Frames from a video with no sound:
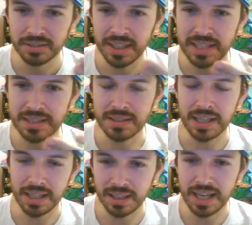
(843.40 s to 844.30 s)
Its
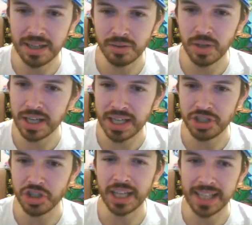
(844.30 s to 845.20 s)
key ingredient is
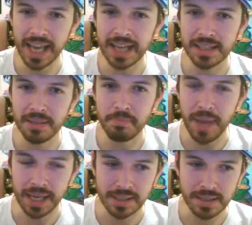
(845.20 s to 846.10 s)

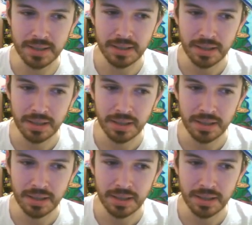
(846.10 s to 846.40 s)
Gigantamix.